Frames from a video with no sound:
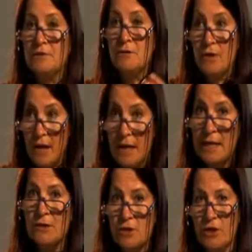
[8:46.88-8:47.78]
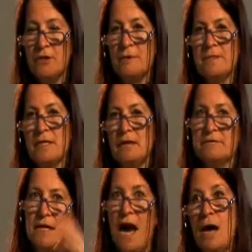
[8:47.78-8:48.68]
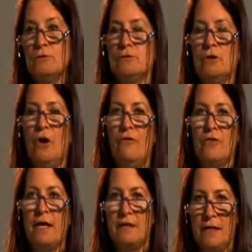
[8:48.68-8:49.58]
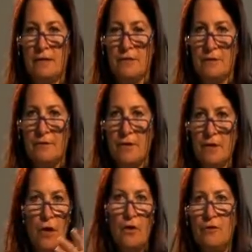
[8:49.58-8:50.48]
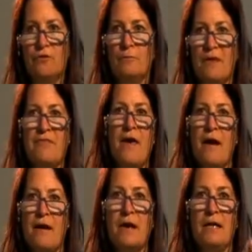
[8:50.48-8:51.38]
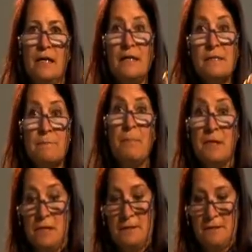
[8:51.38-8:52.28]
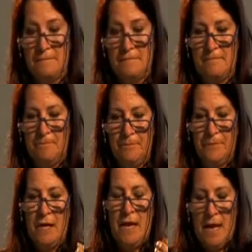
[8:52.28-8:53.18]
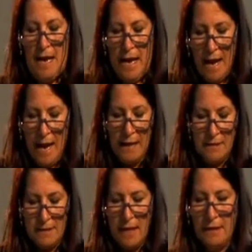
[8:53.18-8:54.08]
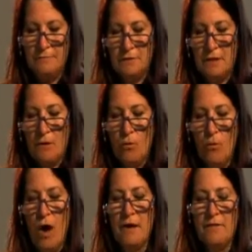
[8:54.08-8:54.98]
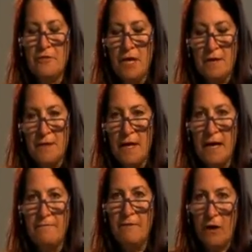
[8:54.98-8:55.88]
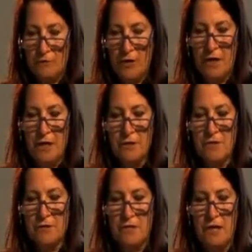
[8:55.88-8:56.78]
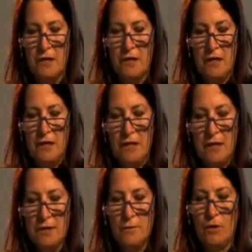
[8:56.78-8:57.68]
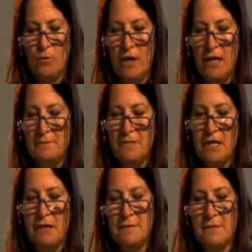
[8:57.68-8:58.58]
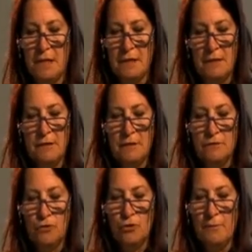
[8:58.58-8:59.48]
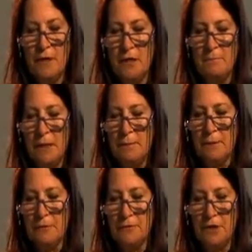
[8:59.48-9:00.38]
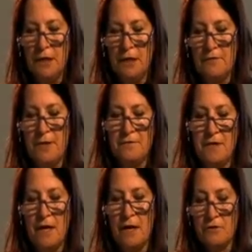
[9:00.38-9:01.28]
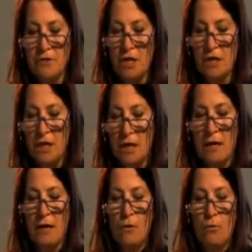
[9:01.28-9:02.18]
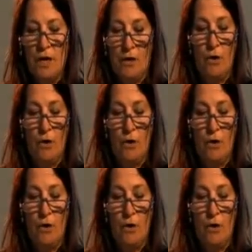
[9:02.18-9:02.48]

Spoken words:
really turn themselves out of that lesson. They're not going to be there in spirit. And one thing that I found very interesting is what William James said. Too many people think that they are thinking when